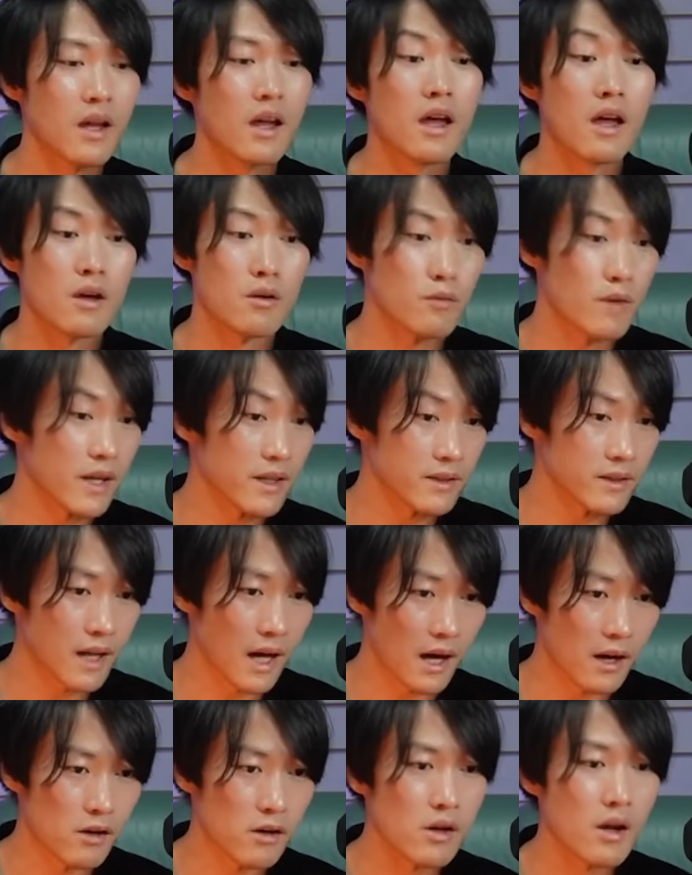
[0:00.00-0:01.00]
Right
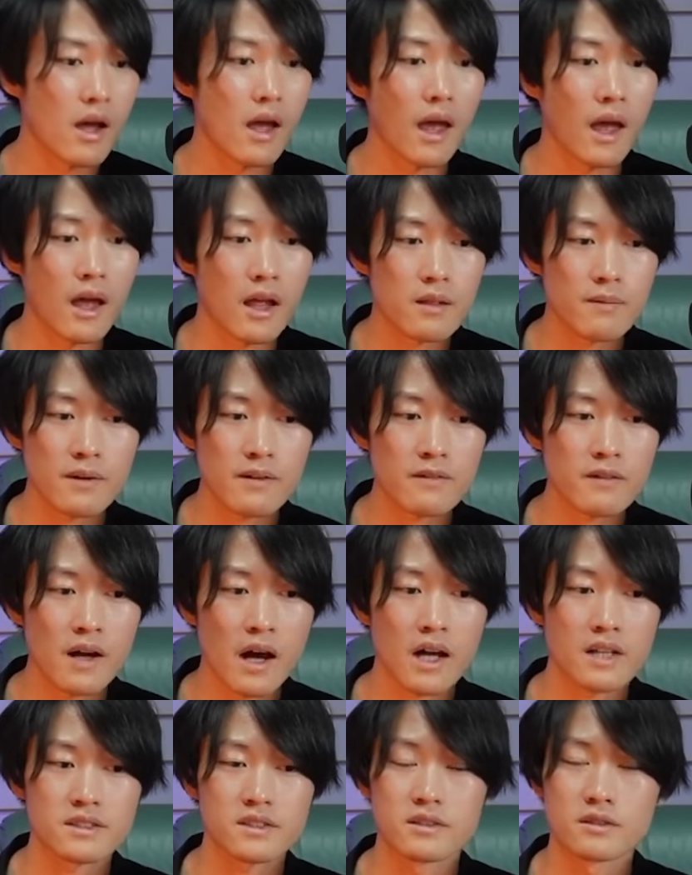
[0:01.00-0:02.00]
now, Elbaf
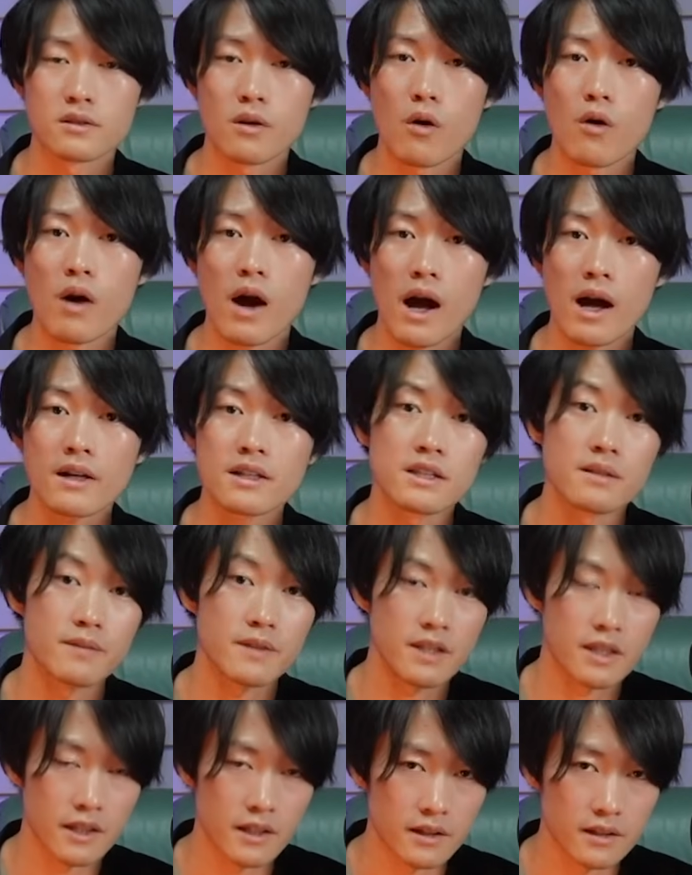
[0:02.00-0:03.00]
has no active
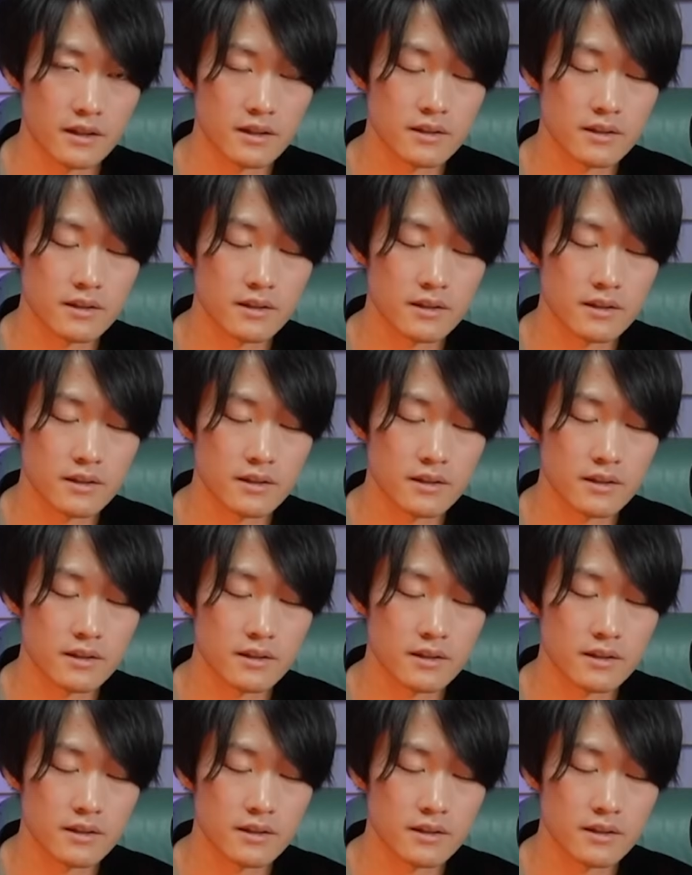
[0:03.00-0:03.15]
king.